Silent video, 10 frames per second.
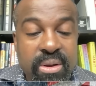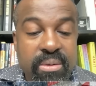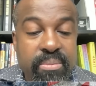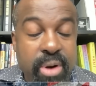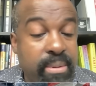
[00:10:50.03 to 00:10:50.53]

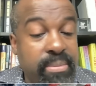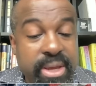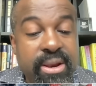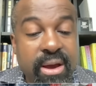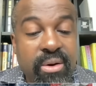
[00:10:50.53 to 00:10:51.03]
probably
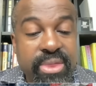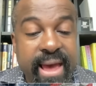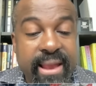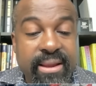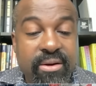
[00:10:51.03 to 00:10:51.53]
know
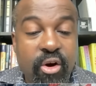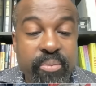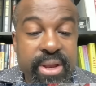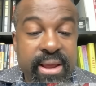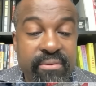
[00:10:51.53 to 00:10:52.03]
that
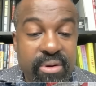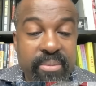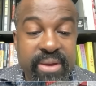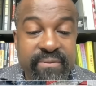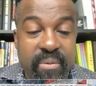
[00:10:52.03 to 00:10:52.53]
open
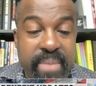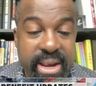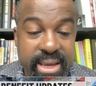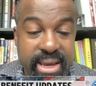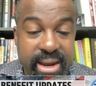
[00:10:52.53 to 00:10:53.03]
enrollment for
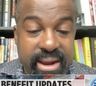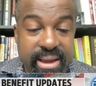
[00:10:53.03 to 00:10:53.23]
Medicare